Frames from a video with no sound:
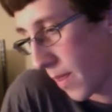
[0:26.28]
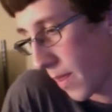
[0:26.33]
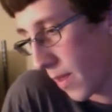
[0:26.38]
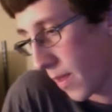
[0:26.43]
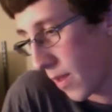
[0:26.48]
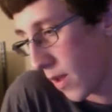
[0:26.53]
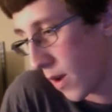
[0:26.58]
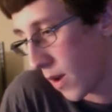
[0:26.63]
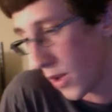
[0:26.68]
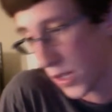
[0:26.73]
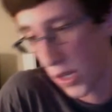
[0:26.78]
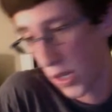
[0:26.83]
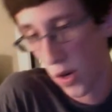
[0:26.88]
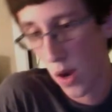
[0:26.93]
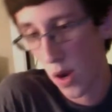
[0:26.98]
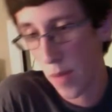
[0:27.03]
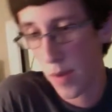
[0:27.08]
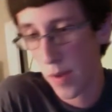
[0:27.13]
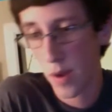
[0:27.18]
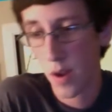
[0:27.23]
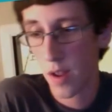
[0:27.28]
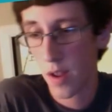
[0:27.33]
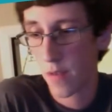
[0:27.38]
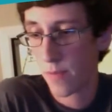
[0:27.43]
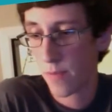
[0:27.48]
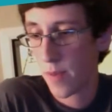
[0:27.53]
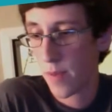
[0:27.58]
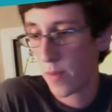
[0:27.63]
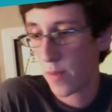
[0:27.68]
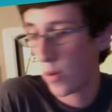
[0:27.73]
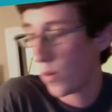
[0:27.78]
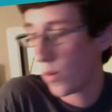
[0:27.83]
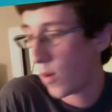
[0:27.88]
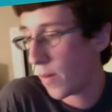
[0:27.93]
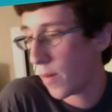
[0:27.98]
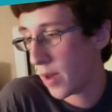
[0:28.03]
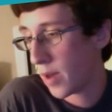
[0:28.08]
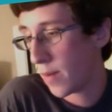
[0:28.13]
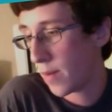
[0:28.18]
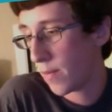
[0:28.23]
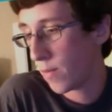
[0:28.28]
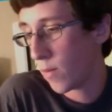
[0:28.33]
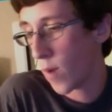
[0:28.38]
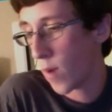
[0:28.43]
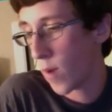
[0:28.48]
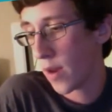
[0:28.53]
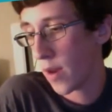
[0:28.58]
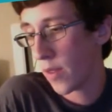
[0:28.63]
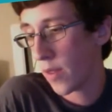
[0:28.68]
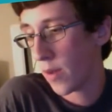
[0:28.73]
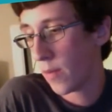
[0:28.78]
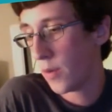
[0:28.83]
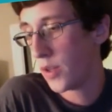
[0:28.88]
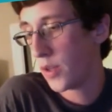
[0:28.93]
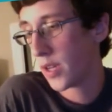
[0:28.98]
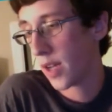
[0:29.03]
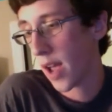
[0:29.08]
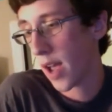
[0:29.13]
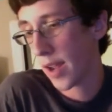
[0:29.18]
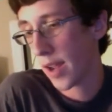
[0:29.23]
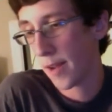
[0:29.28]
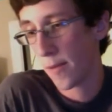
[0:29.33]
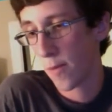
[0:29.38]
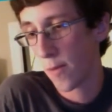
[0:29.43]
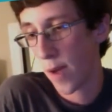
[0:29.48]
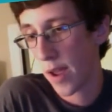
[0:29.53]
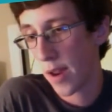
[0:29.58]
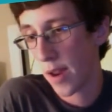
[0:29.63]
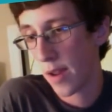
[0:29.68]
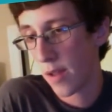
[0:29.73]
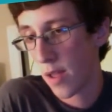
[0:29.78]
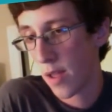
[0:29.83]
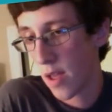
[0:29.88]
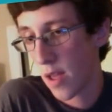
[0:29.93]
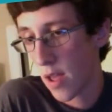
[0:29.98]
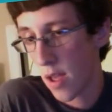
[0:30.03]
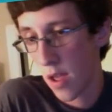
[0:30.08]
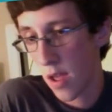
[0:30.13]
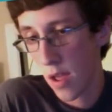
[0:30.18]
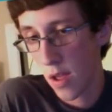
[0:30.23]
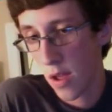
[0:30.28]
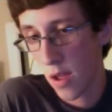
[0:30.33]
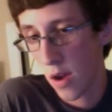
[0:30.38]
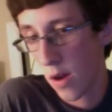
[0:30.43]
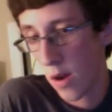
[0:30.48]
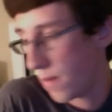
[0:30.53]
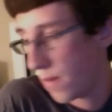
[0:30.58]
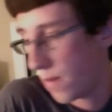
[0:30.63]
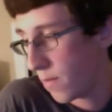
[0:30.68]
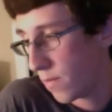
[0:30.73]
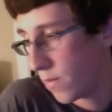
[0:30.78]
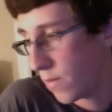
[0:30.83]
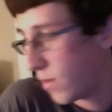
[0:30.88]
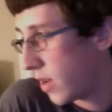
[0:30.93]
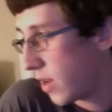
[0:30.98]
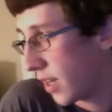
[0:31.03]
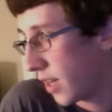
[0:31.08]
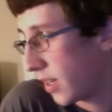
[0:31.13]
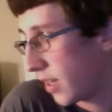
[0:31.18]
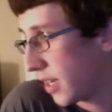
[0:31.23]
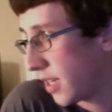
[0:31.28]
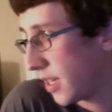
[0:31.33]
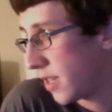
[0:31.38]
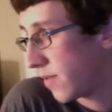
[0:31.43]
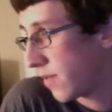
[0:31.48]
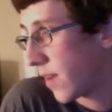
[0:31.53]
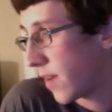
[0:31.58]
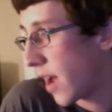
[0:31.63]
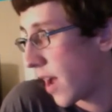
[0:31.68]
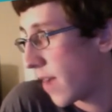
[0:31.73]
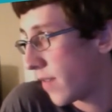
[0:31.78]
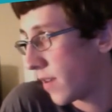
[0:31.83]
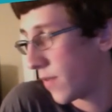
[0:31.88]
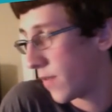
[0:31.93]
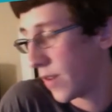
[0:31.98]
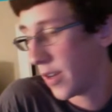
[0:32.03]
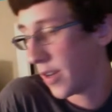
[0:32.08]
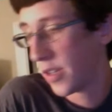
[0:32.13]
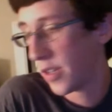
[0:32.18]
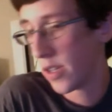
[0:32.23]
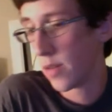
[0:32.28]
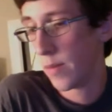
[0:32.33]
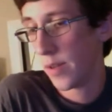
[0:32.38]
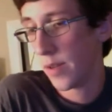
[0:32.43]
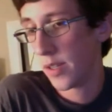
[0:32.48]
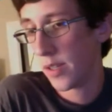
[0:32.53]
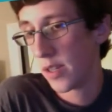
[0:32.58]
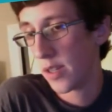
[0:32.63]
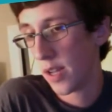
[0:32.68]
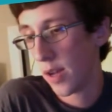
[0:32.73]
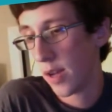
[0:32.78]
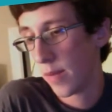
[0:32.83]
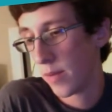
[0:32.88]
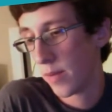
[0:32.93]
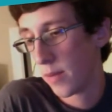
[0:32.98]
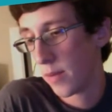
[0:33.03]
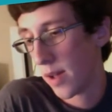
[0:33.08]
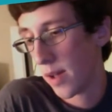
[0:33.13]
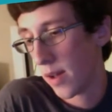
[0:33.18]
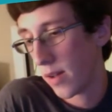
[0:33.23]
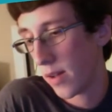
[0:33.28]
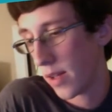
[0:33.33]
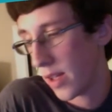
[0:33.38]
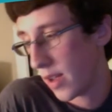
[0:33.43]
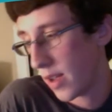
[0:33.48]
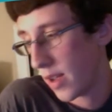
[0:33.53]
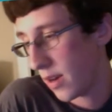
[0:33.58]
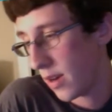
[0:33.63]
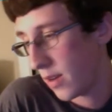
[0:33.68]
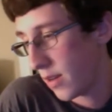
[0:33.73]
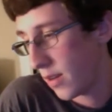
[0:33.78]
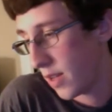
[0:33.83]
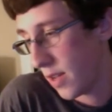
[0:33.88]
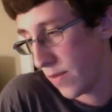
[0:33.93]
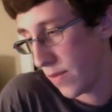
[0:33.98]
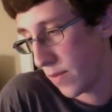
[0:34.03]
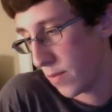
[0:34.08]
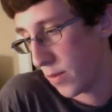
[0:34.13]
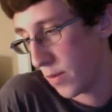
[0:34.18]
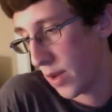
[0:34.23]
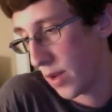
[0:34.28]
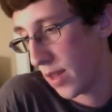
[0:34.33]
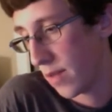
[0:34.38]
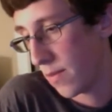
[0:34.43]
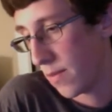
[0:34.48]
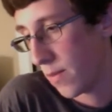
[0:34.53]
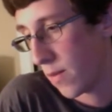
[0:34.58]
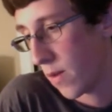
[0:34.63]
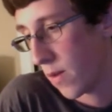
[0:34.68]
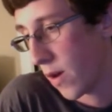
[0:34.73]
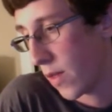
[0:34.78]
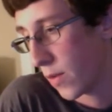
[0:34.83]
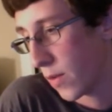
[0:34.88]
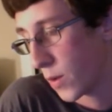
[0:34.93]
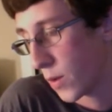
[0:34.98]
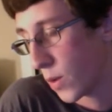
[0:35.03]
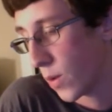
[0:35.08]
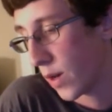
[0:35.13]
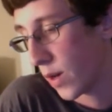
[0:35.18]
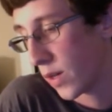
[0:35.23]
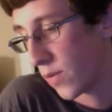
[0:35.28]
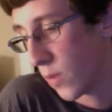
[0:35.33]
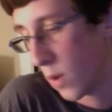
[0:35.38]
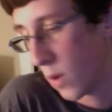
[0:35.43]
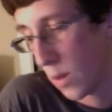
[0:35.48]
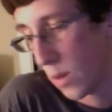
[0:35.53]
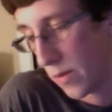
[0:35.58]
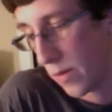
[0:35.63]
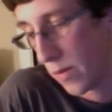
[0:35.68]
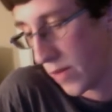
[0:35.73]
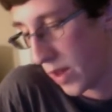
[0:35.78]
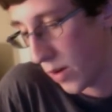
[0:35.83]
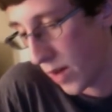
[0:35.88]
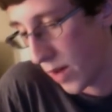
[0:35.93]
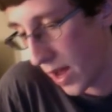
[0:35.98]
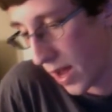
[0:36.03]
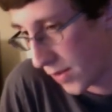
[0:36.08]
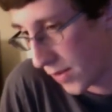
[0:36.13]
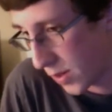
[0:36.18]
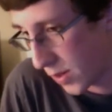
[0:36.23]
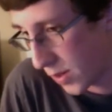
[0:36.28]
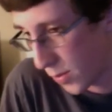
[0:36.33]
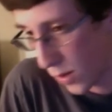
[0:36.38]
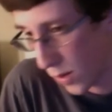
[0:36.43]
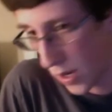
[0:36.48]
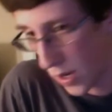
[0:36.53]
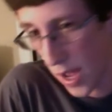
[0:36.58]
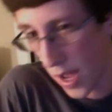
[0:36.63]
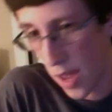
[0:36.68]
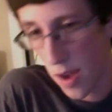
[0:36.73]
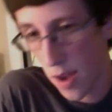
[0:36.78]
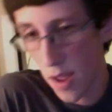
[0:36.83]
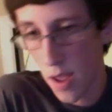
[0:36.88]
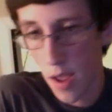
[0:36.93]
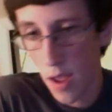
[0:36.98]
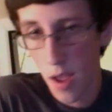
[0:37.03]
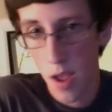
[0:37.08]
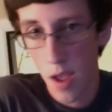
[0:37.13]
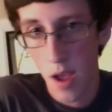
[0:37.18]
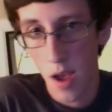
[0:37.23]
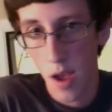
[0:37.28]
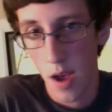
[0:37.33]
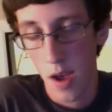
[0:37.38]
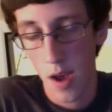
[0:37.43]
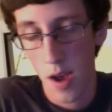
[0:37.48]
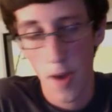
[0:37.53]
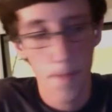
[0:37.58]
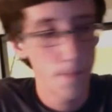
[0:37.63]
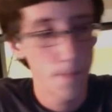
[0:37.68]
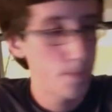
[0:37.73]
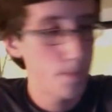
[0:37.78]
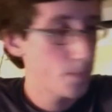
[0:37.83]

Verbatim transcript: also, I mean, if people want me to write on their music, I can write on at least five different instruments to help them out and even play them on the recordings for them if they don't have someone yet. Um,